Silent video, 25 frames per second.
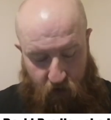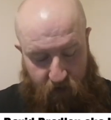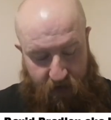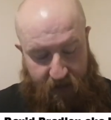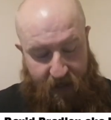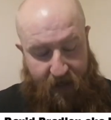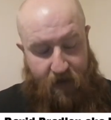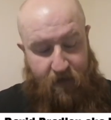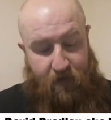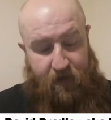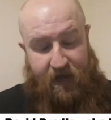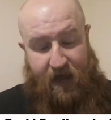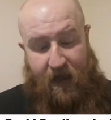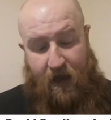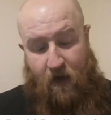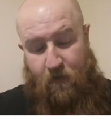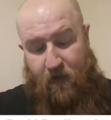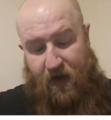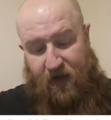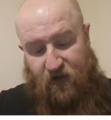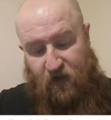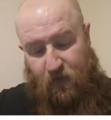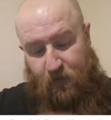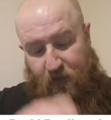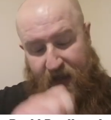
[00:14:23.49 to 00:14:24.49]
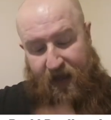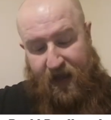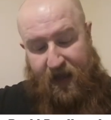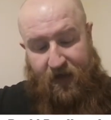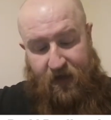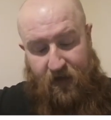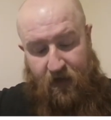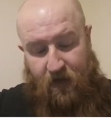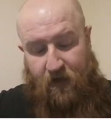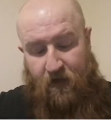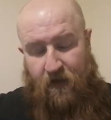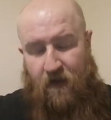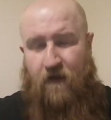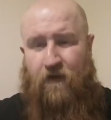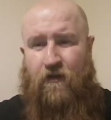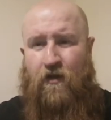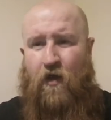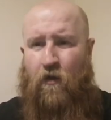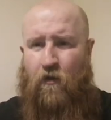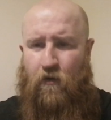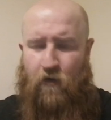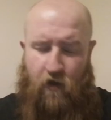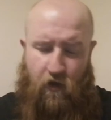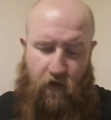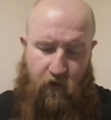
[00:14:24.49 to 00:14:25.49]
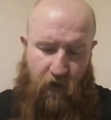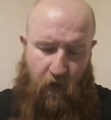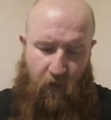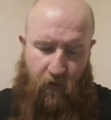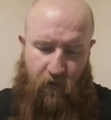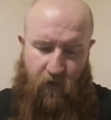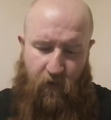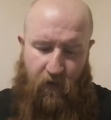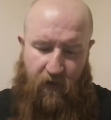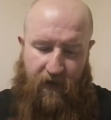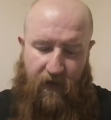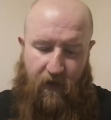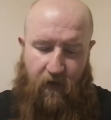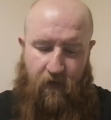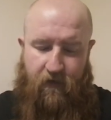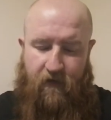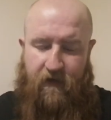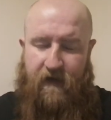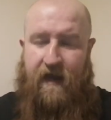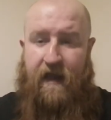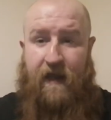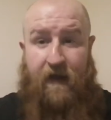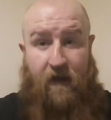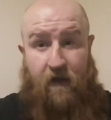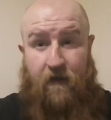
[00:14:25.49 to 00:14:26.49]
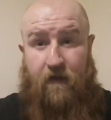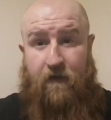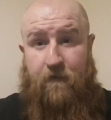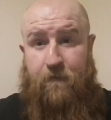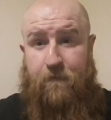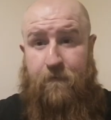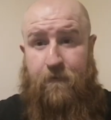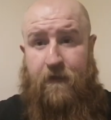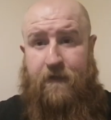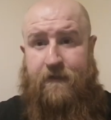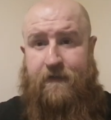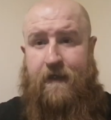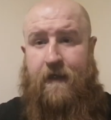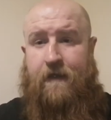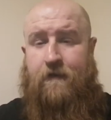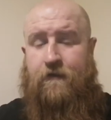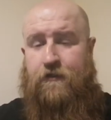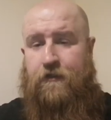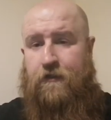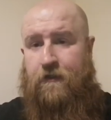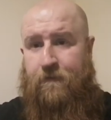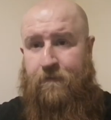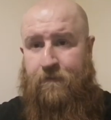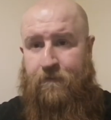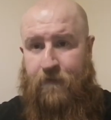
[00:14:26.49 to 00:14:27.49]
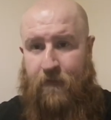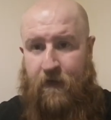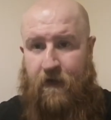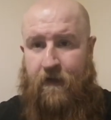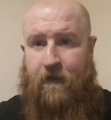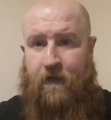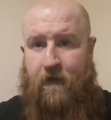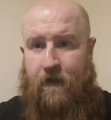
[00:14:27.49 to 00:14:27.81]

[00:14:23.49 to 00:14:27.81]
Get a razor blade. Don't do a little nick for attention.